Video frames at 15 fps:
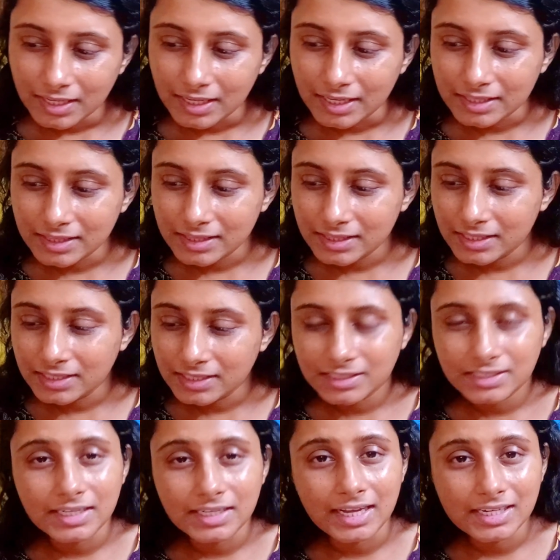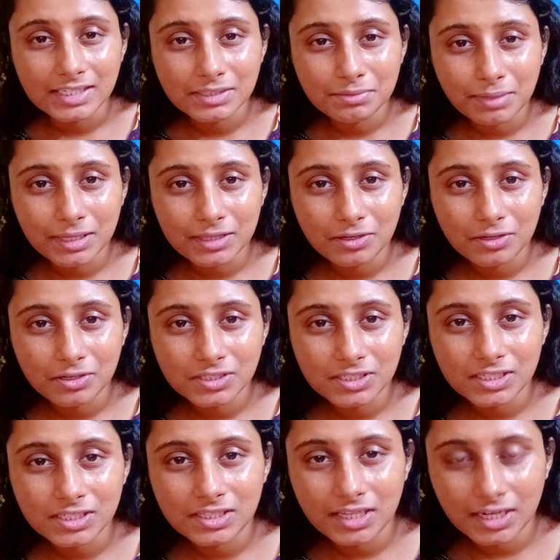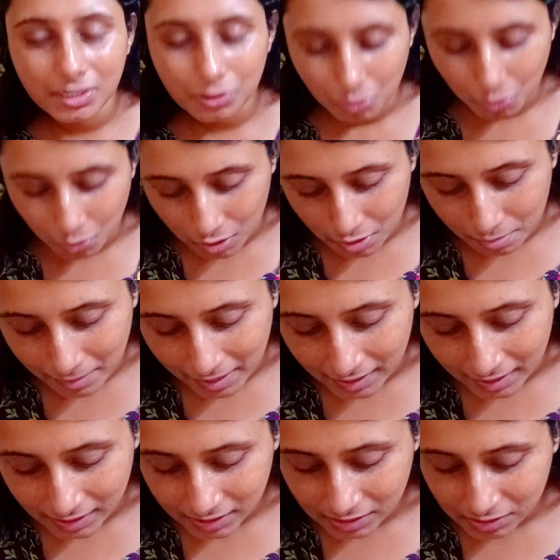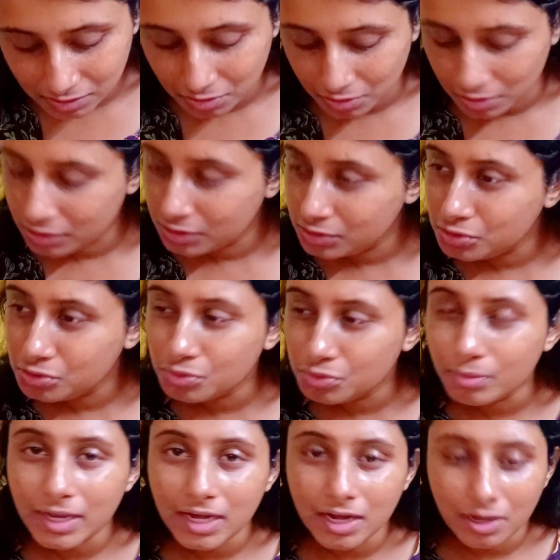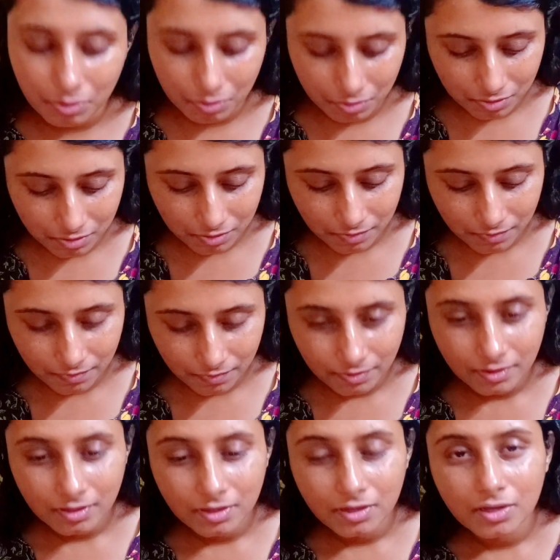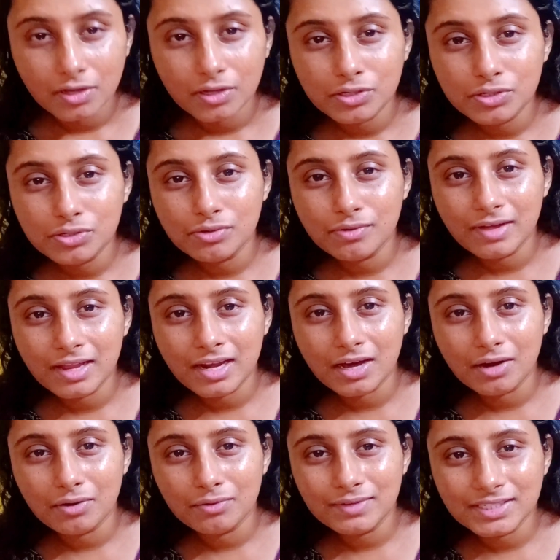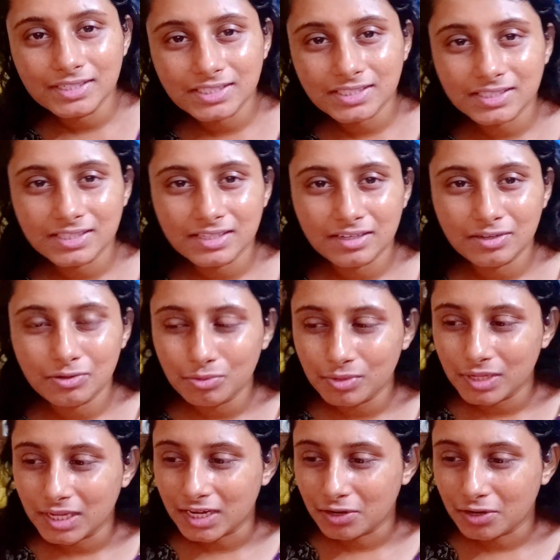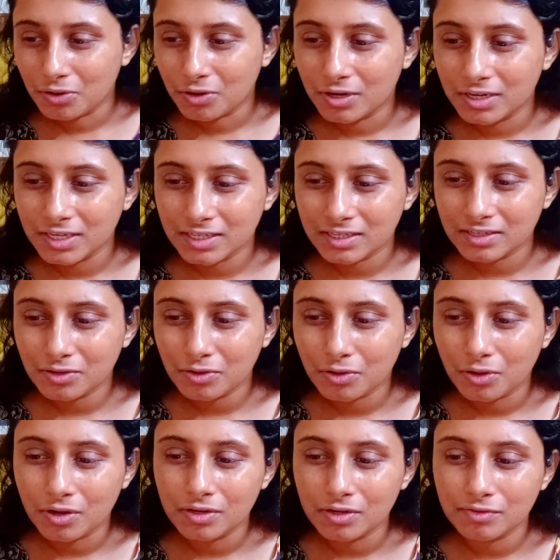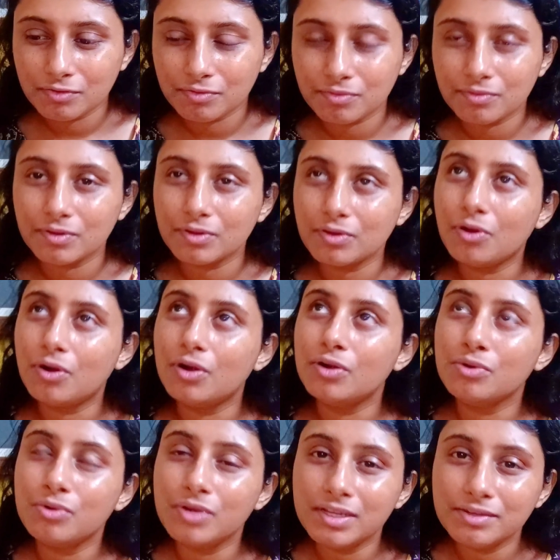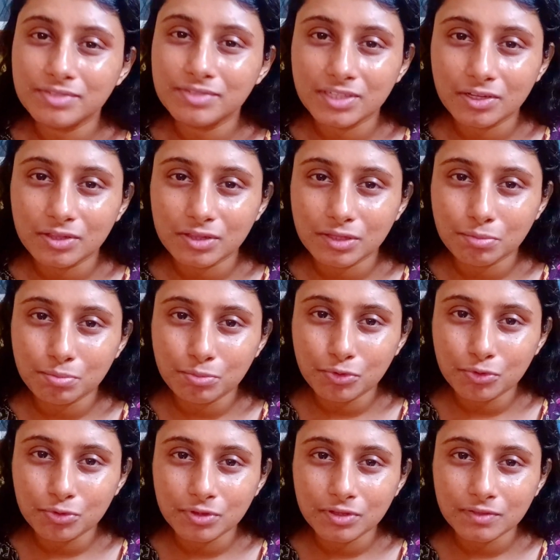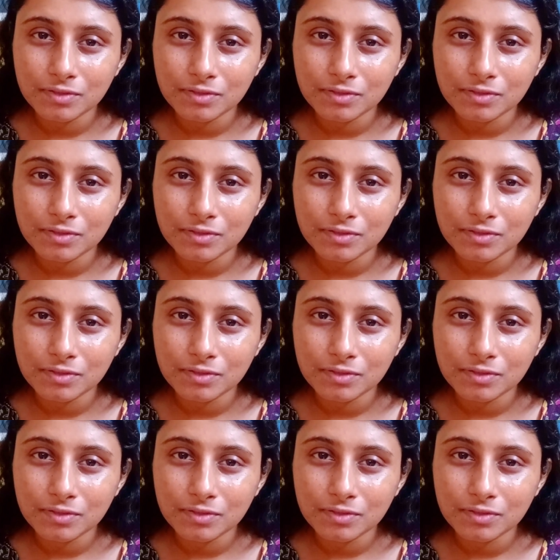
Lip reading: In this Chinese mythology, that old man is called Yue Lao. Yue Lao is the lunar god and a god who lives on the moon.